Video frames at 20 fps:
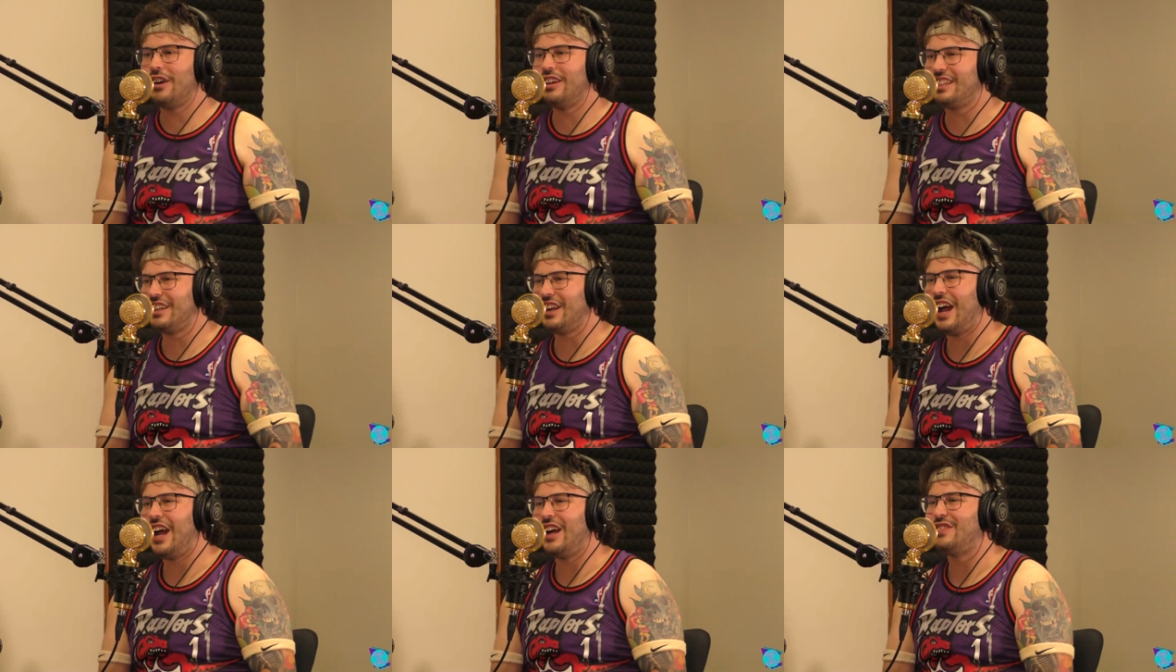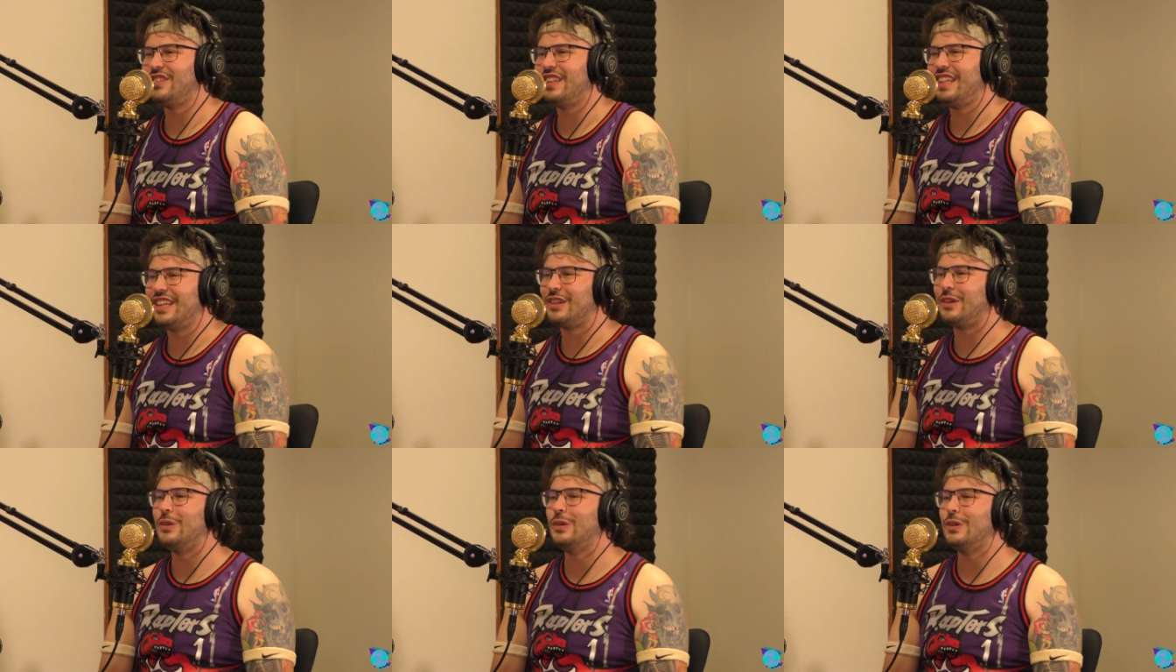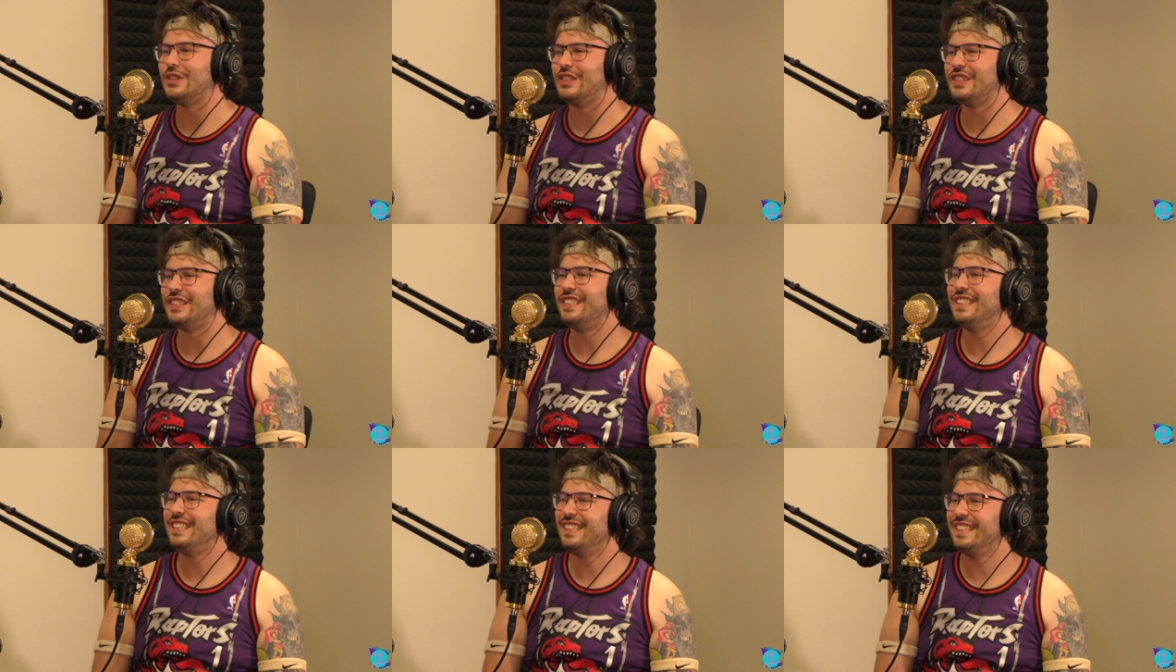it off and then it cools
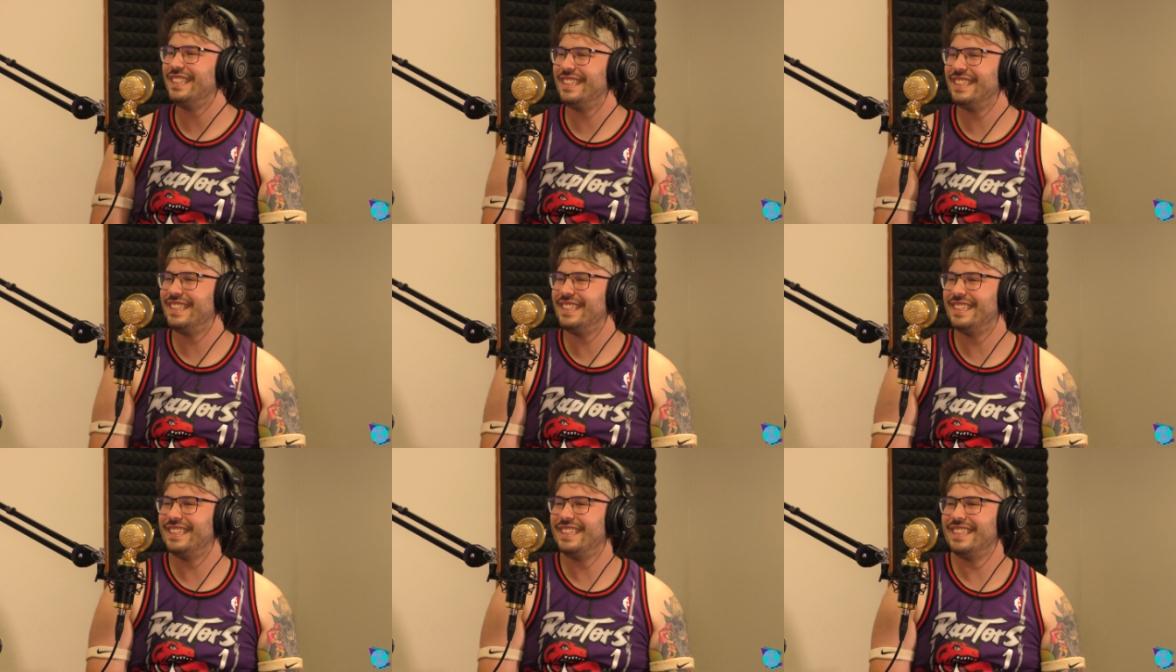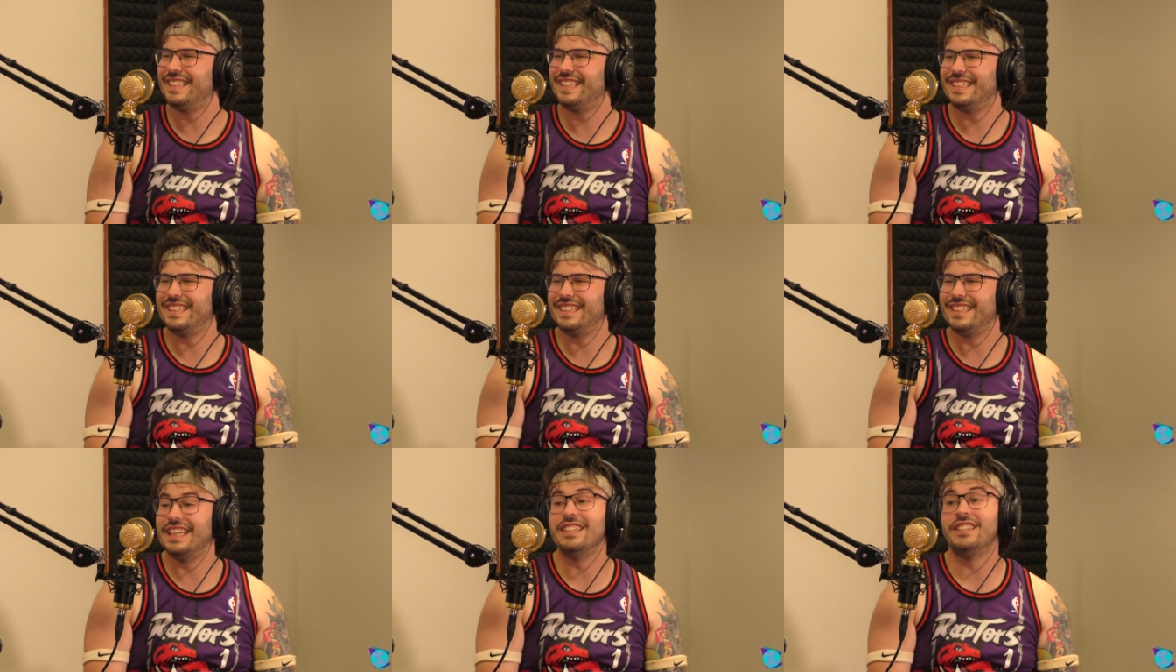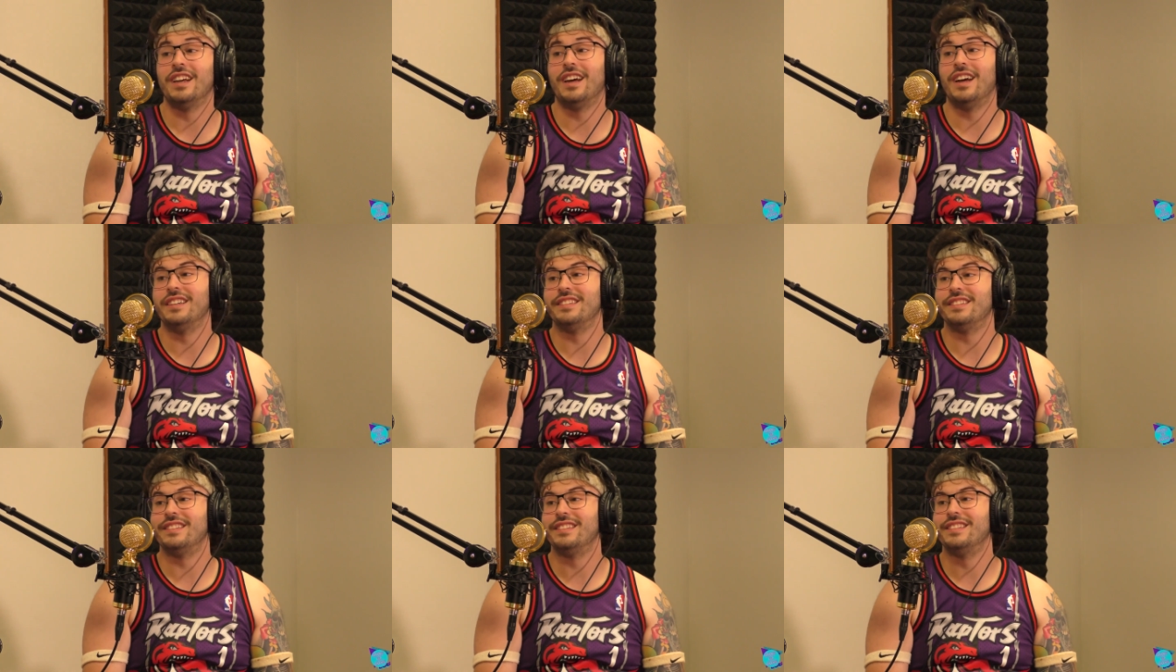it. Icy hot fucks, so I'm a it big
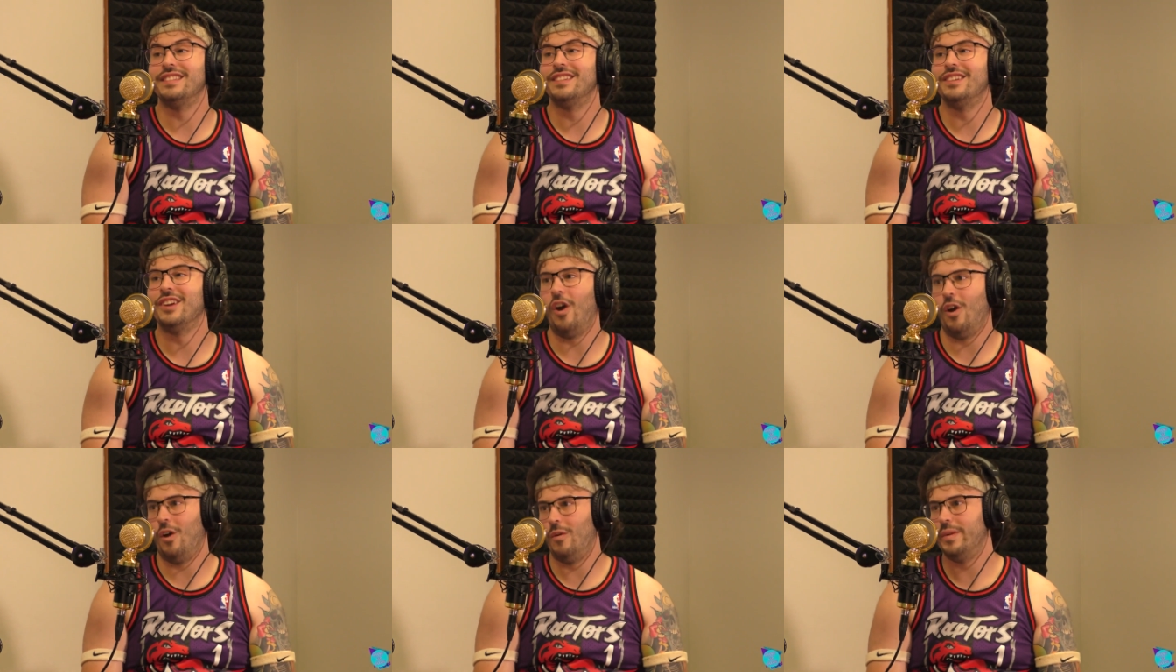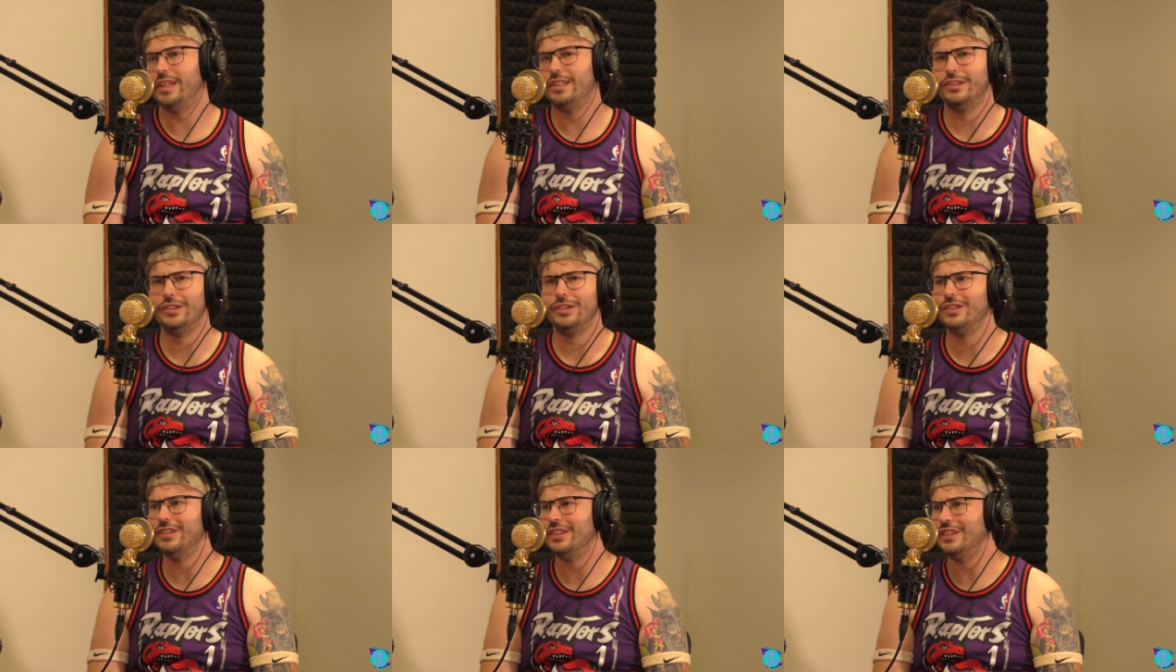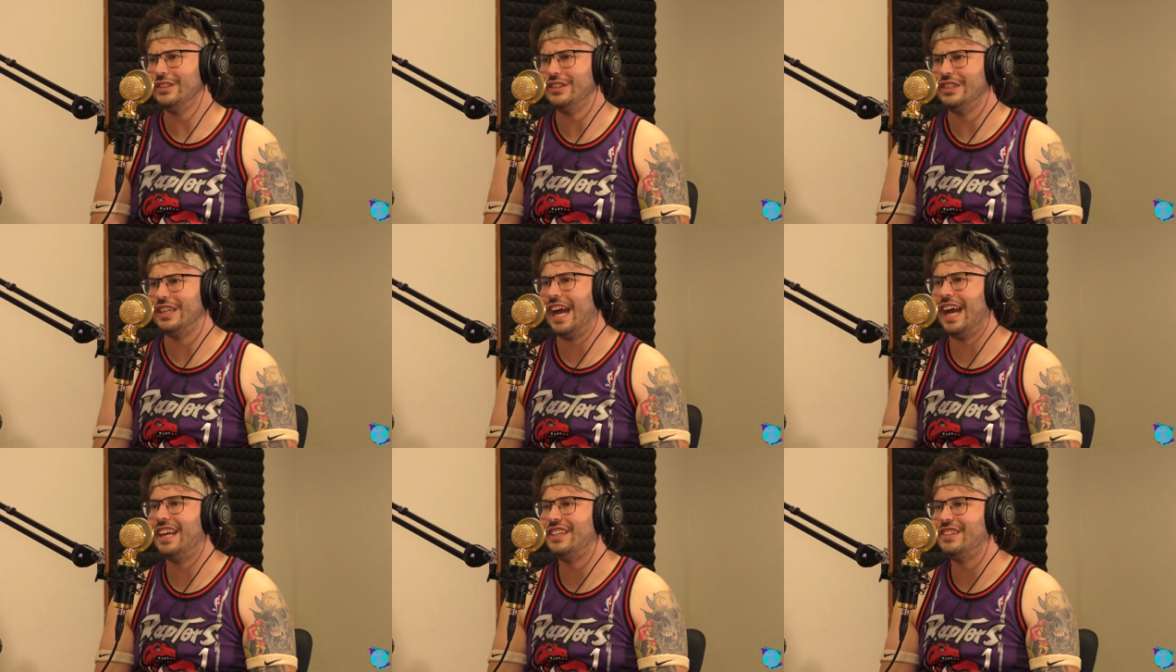does. fan of icy oh, me too, dude. You
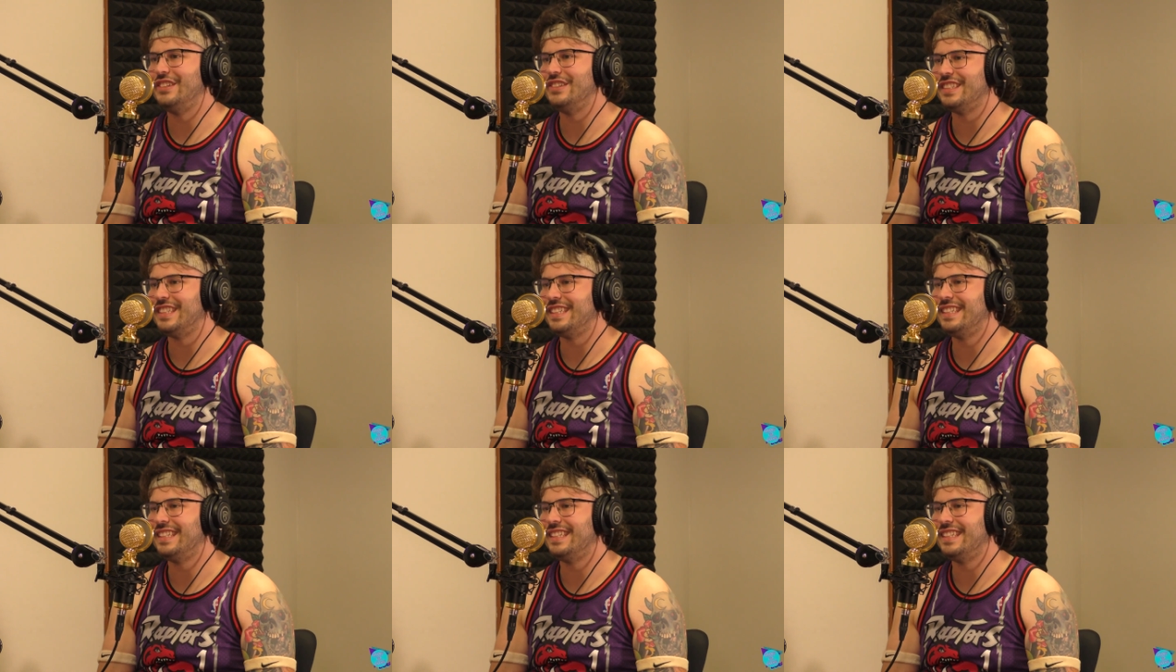got to use it. Uh,